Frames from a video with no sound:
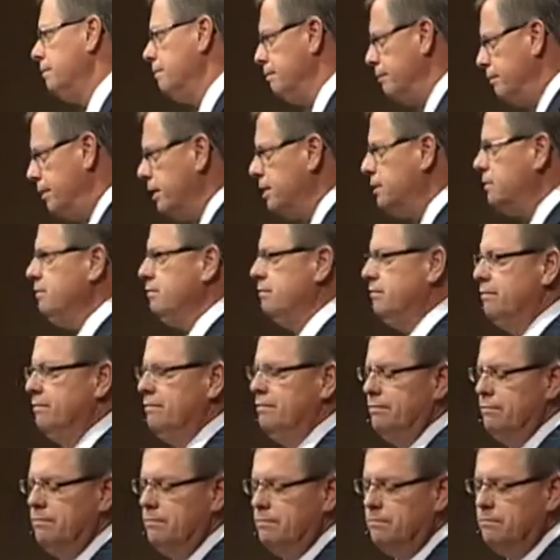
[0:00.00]
But in
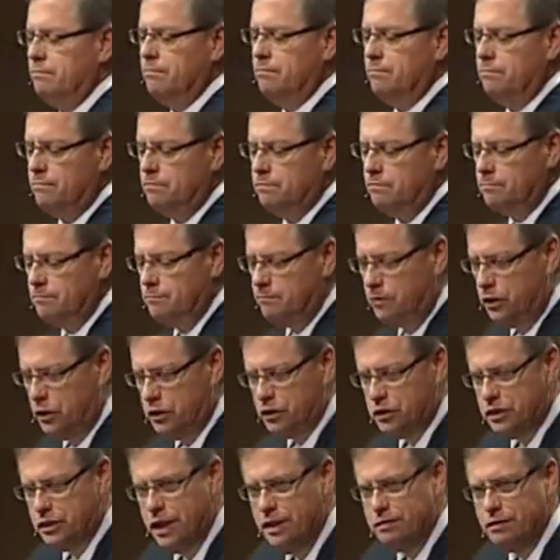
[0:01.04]

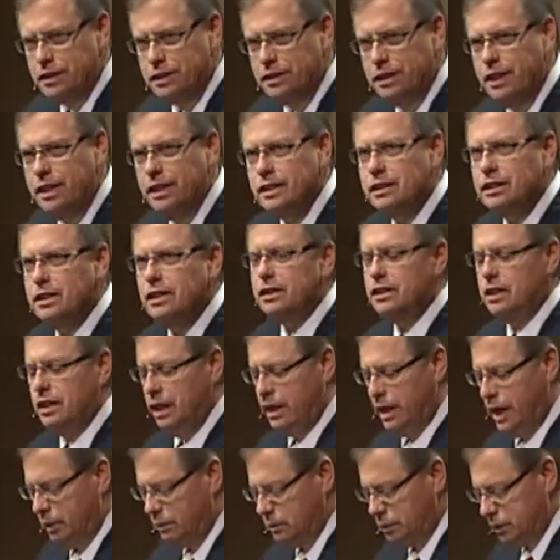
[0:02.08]
verse 17, it says, And he
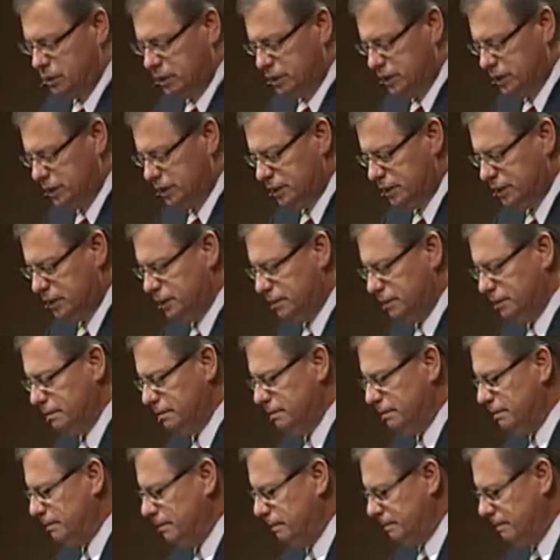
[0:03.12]
came to his senses.
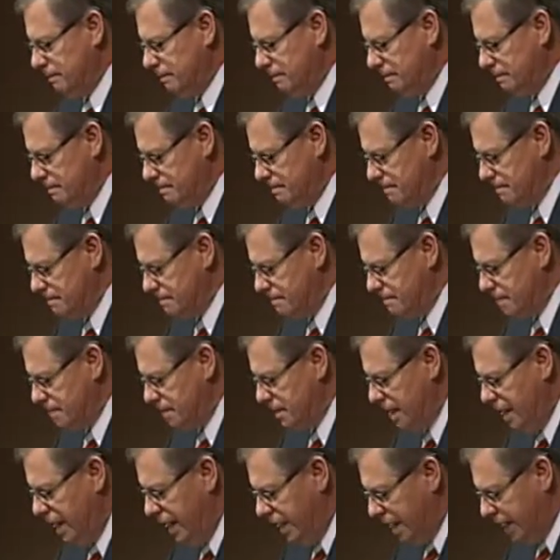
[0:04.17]

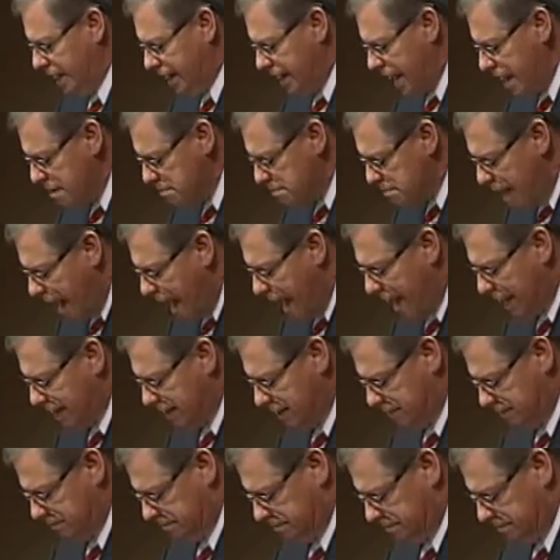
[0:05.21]
And he came back.